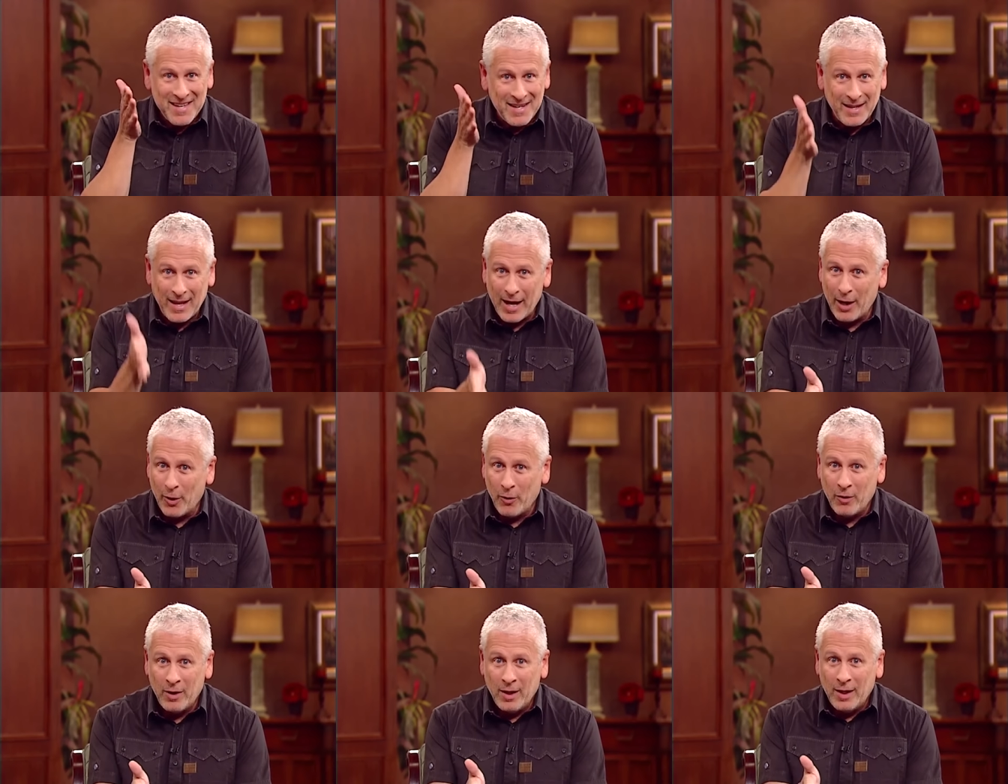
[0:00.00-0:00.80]

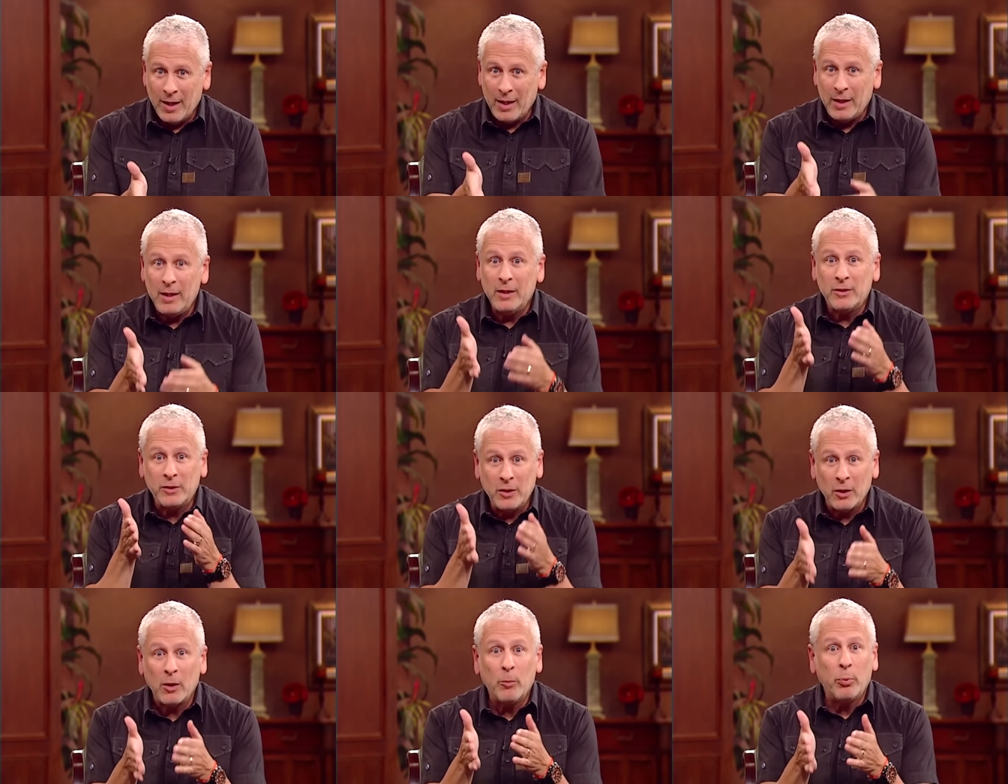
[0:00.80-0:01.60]
now, and He is
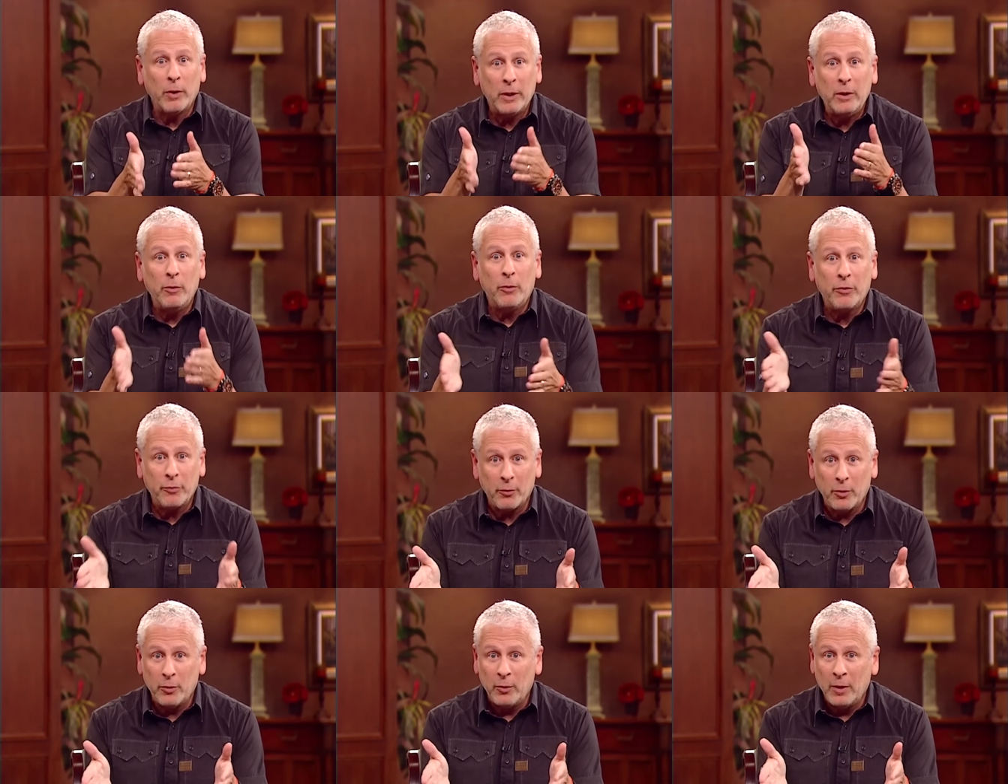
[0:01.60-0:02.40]
going to bring you
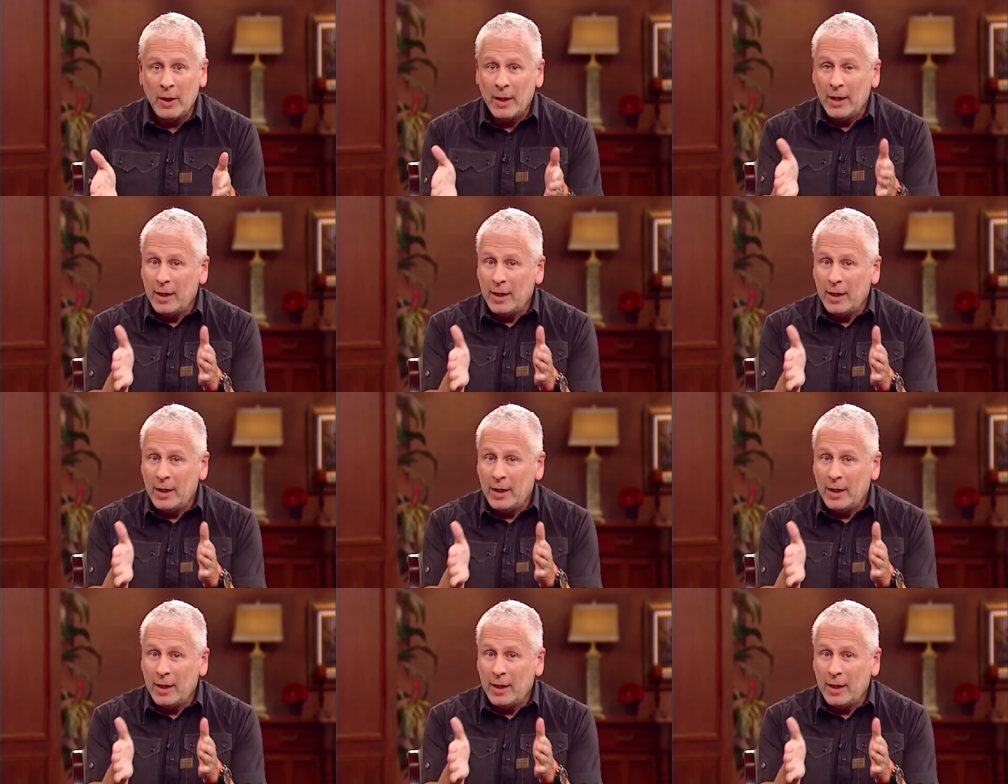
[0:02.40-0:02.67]
through.